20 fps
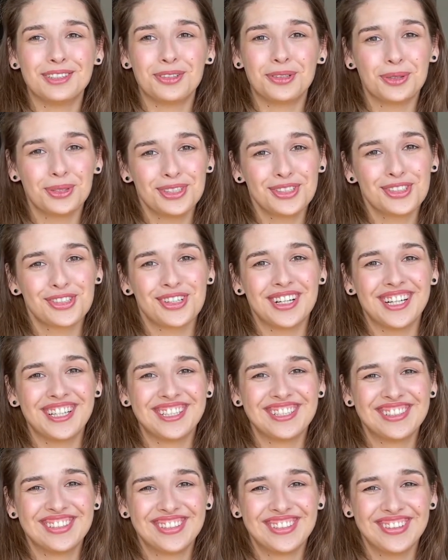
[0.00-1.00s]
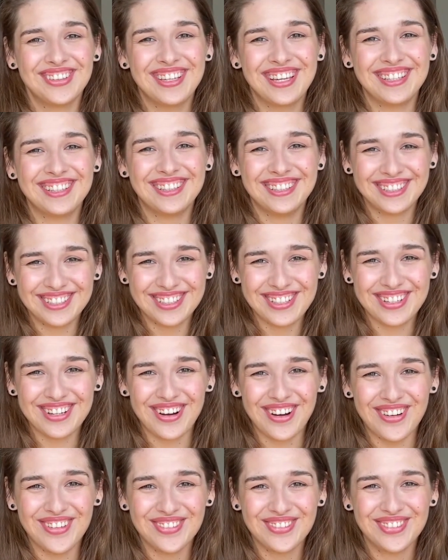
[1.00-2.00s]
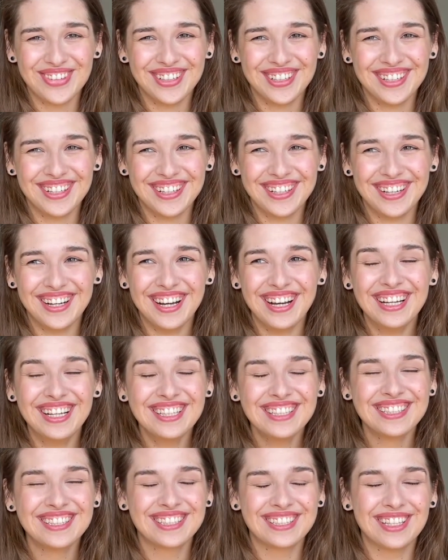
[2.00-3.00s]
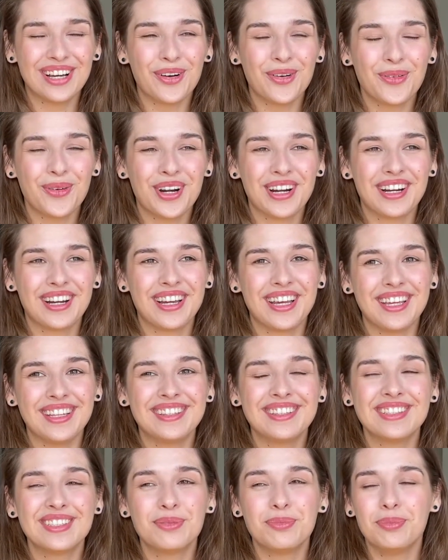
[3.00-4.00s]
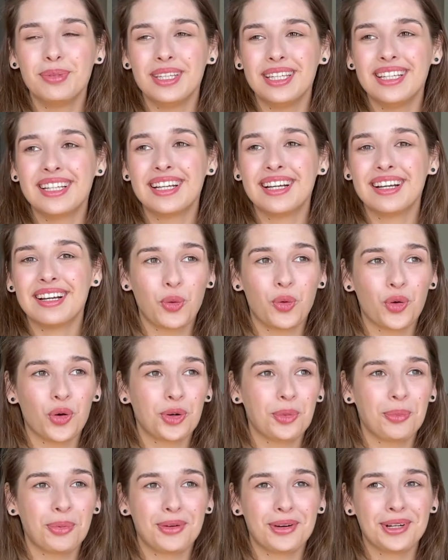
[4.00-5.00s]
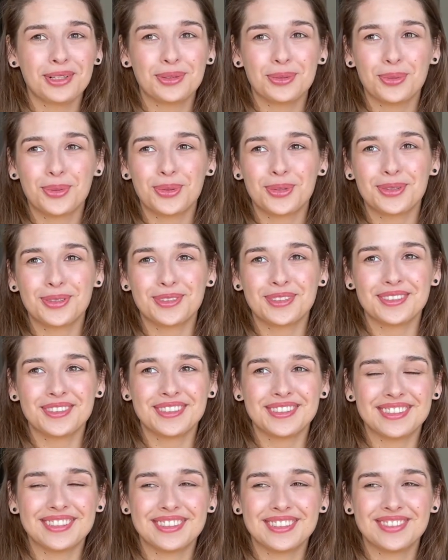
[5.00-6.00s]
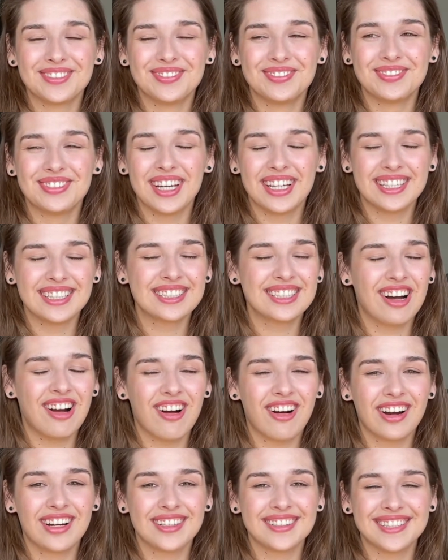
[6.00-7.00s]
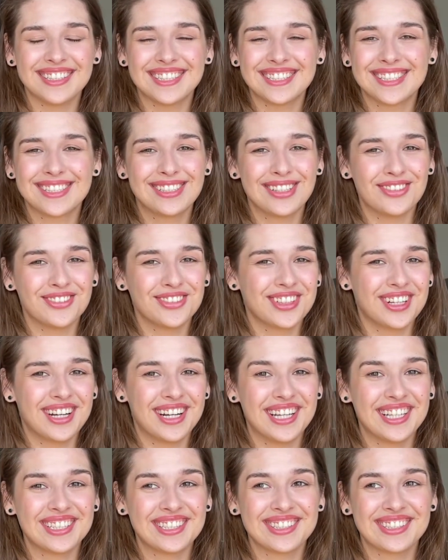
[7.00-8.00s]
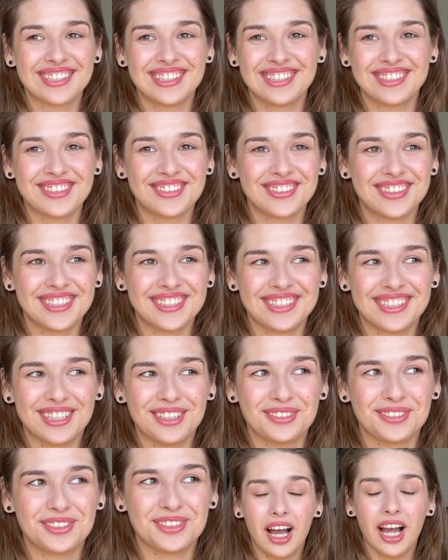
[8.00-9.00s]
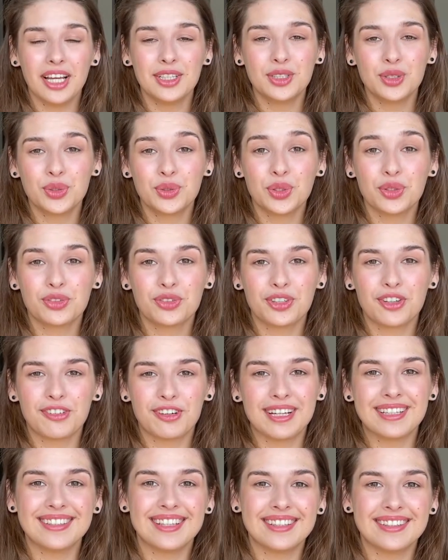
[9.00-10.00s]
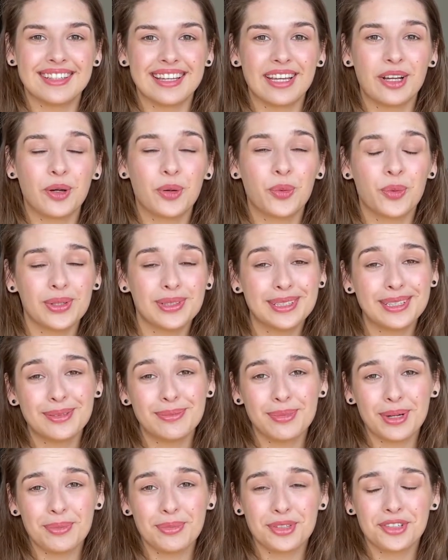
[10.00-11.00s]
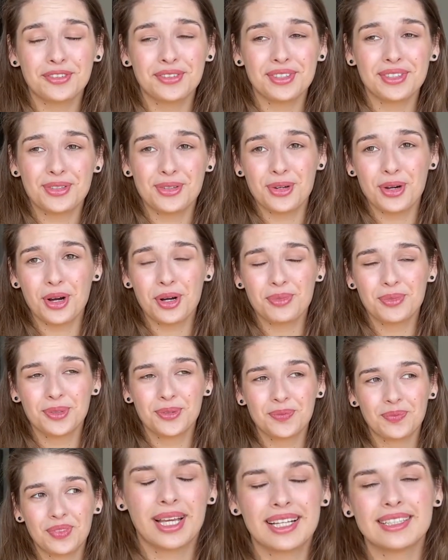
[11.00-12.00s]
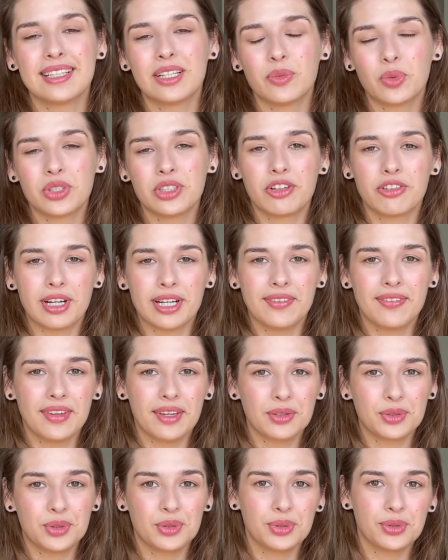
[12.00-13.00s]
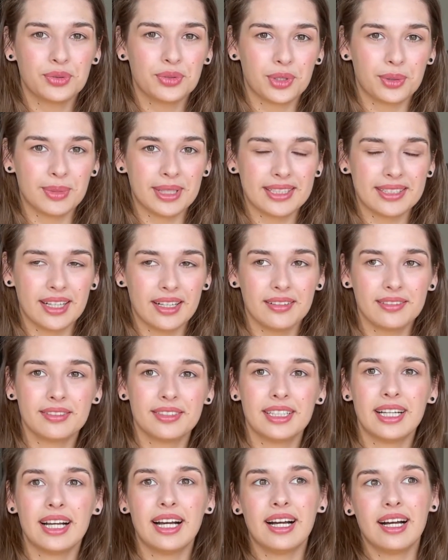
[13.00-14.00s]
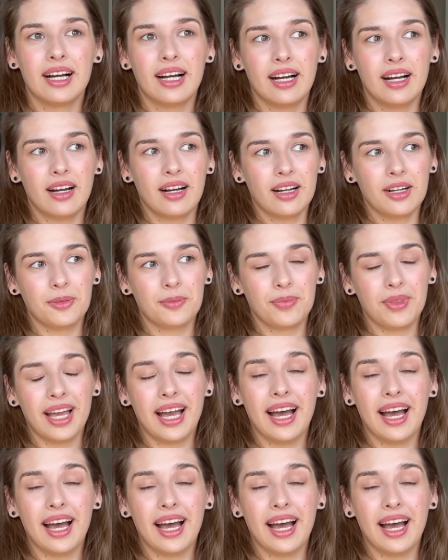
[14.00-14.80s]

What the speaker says: who's trying to get the job somewhere in this big corporate world. And it's hard, it's tough, guys, it's really tough. I do not regret that I quitted my previous job, because that was the right thing to do for myself. And